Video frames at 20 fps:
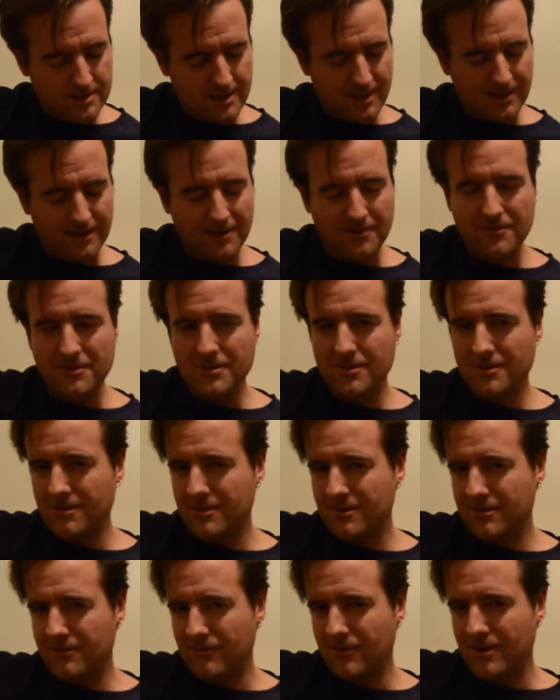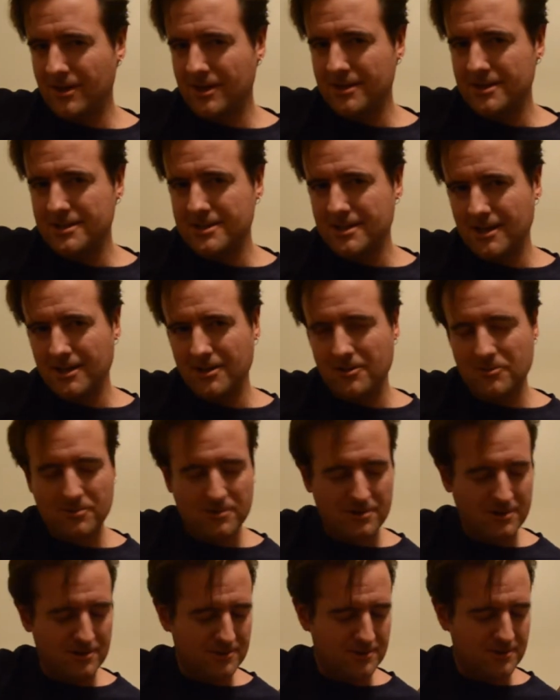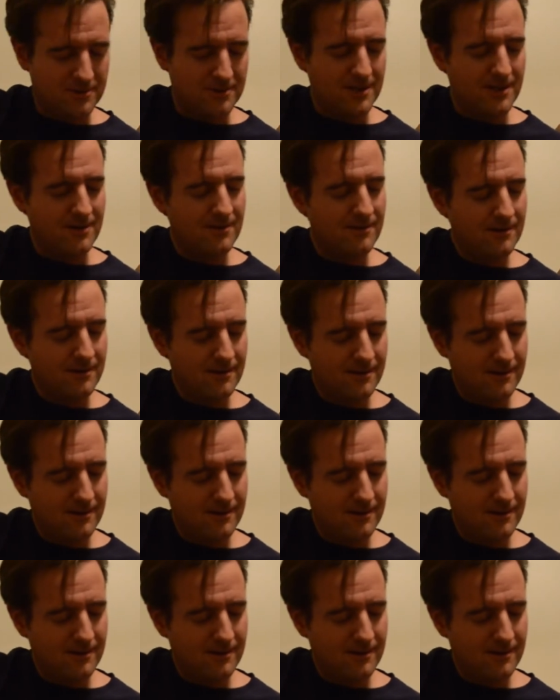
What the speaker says: that 11th fret on the 2nd we're used to now.